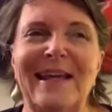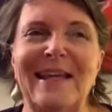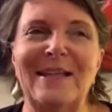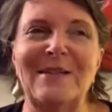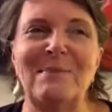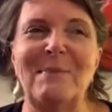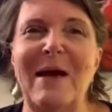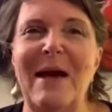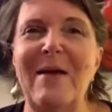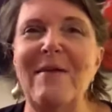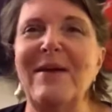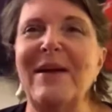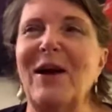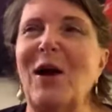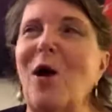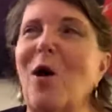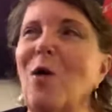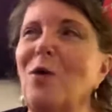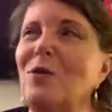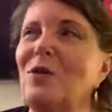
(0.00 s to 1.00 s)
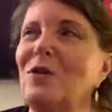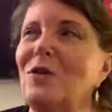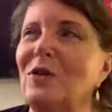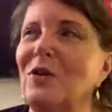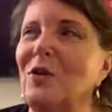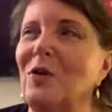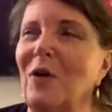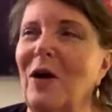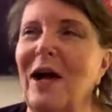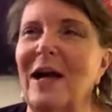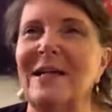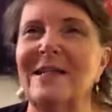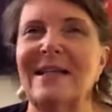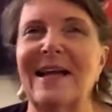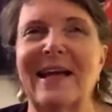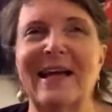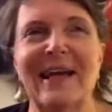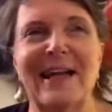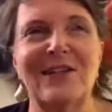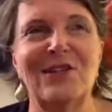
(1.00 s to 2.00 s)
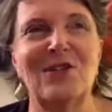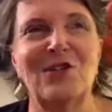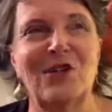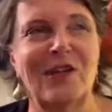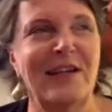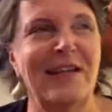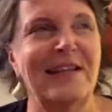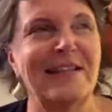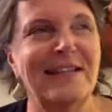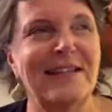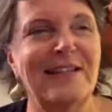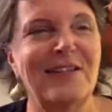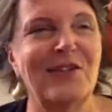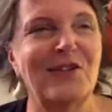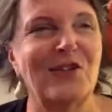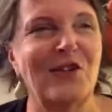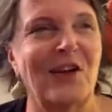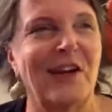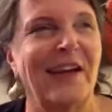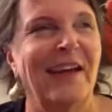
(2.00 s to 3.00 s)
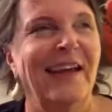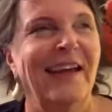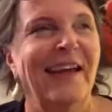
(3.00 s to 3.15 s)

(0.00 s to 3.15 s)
is Mary older than Christ? I guess she is, isn't she?